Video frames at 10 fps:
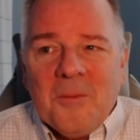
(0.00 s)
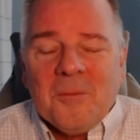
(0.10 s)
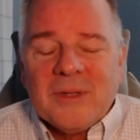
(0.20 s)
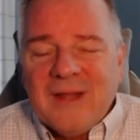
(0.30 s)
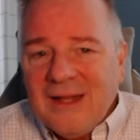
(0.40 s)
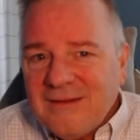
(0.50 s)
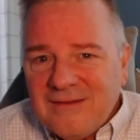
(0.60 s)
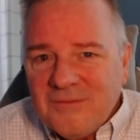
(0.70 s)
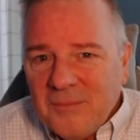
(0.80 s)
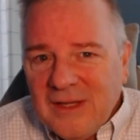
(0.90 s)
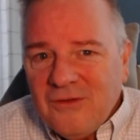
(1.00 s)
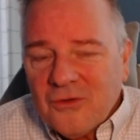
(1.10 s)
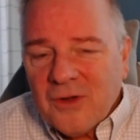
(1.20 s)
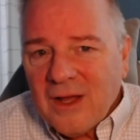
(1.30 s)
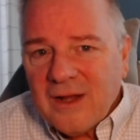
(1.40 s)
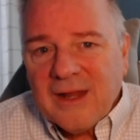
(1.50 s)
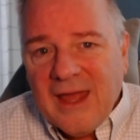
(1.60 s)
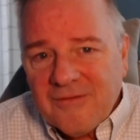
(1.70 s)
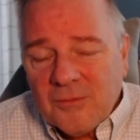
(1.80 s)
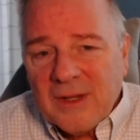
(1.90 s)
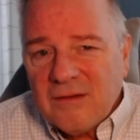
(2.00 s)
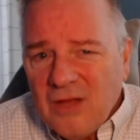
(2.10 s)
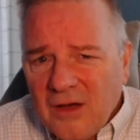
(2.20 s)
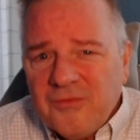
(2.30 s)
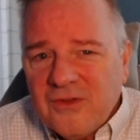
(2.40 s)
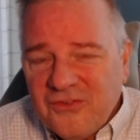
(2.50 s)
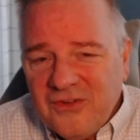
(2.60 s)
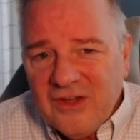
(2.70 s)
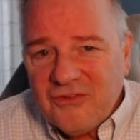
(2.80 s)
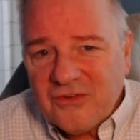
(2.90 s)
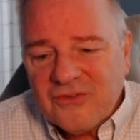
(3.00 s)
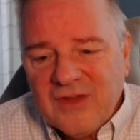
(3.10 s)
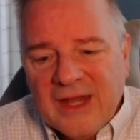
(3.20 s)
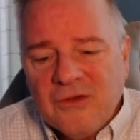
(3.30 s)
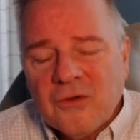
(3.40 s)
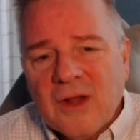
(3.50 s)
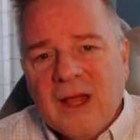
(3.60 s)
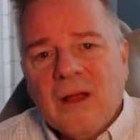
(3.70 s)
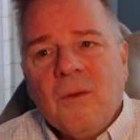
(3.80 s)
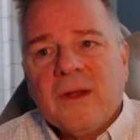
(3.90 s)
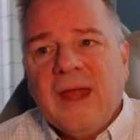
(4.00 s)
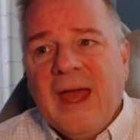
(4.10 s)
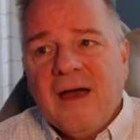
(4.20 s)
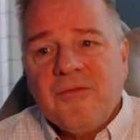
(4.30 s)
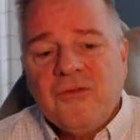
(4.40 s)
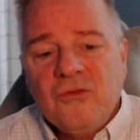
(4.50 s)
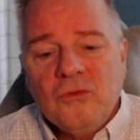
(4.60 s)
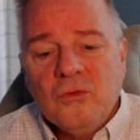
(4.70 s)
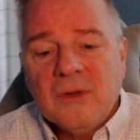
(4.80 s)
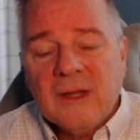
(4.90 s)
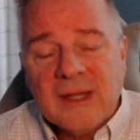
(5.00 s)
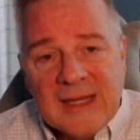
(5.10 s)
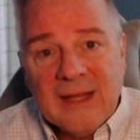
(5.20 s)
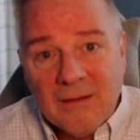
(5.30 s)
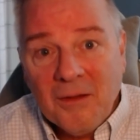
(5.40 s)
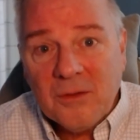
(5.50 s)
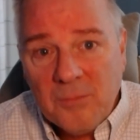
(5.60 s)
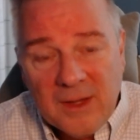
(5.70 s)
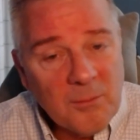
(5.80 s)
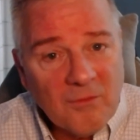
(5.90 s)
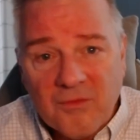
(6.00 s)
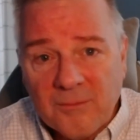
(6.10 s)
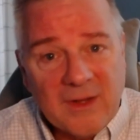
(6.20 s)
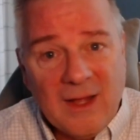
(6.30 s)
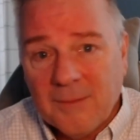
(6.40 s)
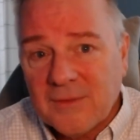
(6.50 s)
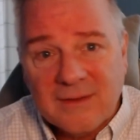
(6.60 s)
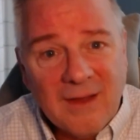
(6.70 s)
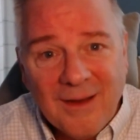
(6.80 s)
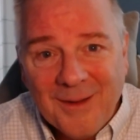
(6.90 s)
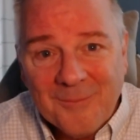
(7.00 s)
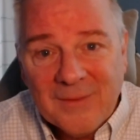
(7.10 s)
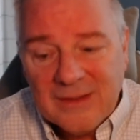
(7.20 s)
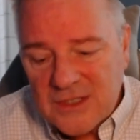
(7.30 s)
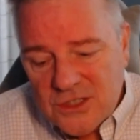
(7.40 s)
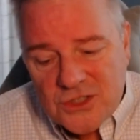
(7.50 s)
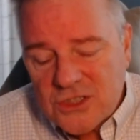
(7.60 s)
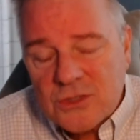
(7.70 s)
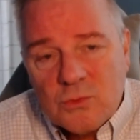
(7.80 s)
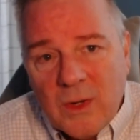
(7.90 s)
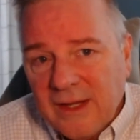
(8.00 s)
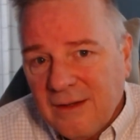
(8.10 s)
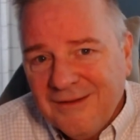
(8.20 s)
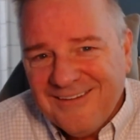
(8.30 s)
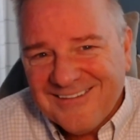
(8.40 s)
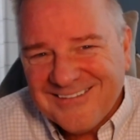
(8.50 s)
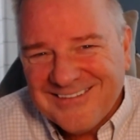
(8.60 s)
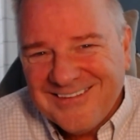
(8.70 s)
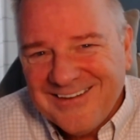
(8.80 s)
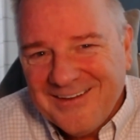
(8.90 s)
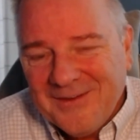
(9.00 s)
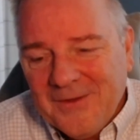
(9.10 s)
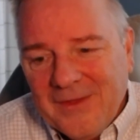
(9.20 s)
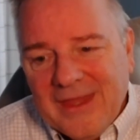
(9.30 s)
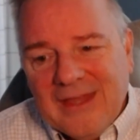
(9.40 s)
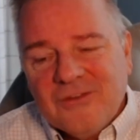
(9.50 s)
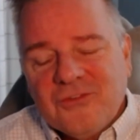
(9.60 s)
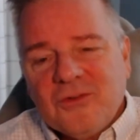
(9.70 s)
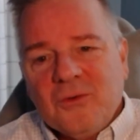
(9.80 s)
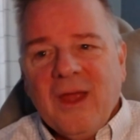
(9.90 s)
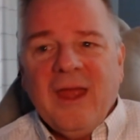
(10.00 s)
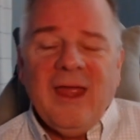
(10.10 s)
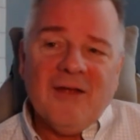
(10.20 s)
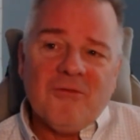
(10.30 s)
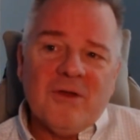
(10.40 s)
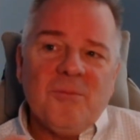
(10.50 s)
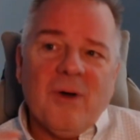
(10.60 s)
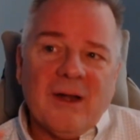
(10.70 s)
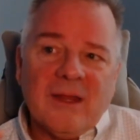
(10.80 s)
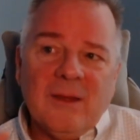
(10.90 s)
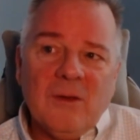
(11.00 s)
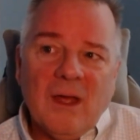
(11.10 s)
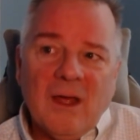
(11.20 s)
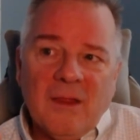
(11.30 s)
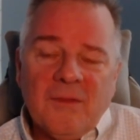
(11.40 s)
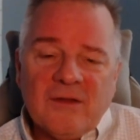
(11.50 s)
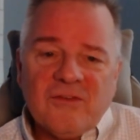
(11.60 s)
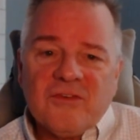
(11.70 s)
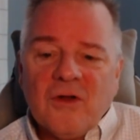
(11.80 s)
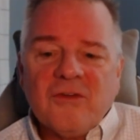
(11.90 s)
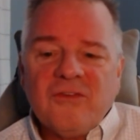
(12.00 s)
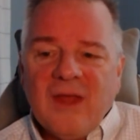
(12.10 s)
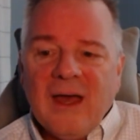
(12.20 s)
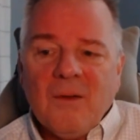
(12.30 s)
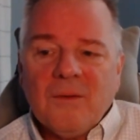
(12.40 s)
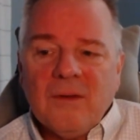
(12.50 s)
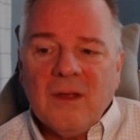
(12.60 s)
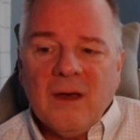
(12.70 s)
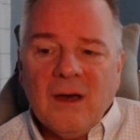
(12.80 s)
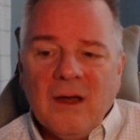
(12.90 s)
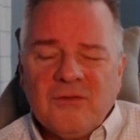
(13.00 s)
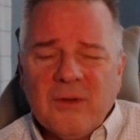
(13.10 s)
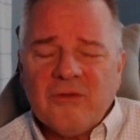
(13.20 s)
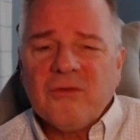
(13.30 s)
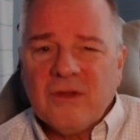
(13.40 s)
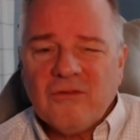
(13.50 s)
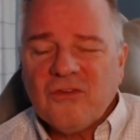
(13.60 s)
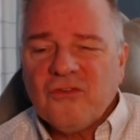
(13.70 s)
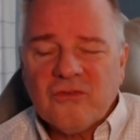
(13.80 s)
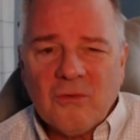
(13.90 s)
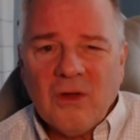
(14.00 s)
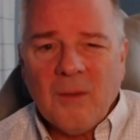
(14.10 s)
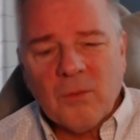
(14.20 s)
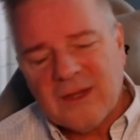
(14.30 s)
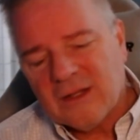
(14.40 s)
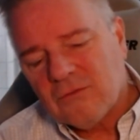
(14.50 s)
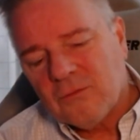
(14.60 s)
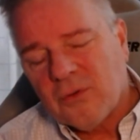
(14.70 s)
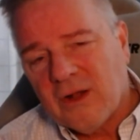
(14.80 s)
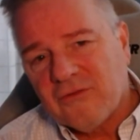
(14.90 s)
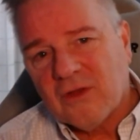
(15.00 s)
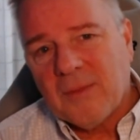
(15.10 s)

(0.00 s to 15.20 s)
But that doesn't mean you're not going to have to make tough decisions and you're not going to have to get on people from time to time. It's just the way it is. So everybody that starts out, especially in just Scrum, without doing project